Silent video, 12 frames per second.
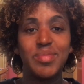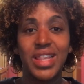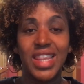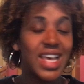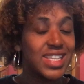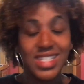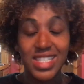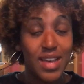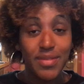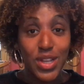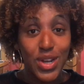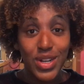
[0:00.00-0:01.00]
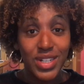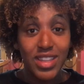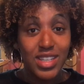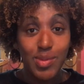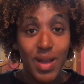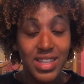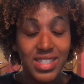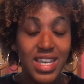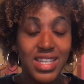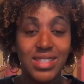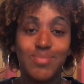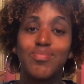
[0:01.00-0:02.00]
lessons I've learned in this
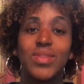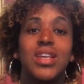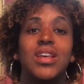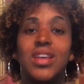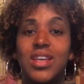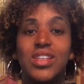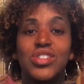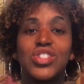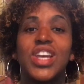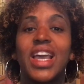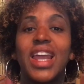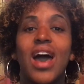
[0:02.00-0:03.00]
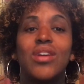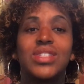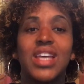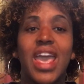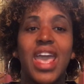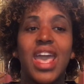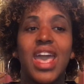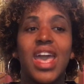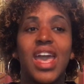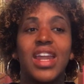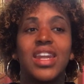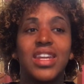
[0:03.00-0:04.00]
process. So check it out,
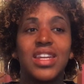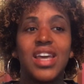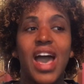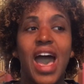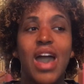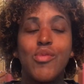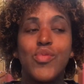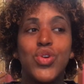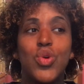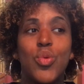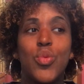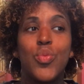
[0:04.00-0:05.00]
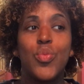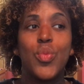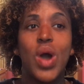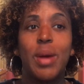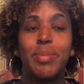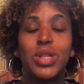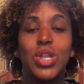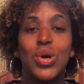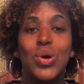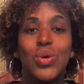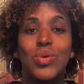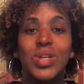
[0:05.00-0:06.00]
and I will
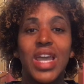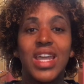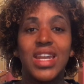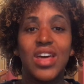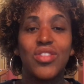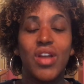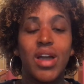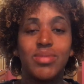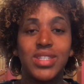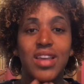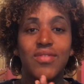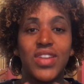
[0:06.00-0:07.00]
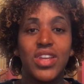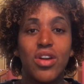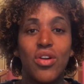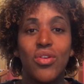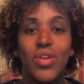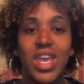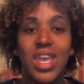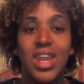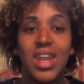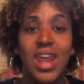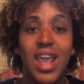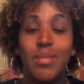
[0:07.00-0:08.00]
upload another update video
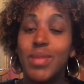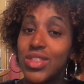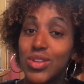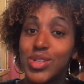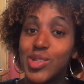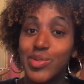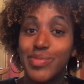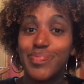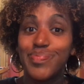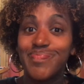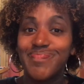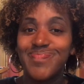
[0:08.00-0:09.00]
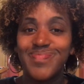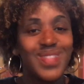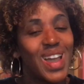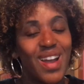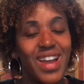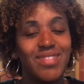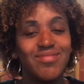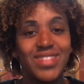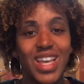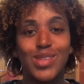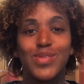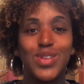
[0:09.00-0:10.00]
in a month or two. All right,
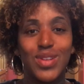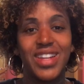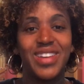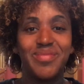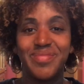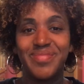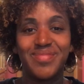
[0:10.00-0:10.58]
thanks for tuning in.